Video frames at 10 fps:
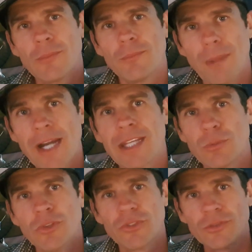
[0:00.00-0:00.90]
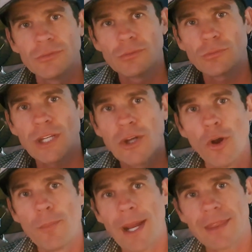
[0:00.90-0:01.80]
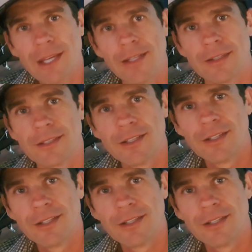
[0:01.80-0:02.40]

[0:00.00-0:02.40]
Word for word: money was recouped back then.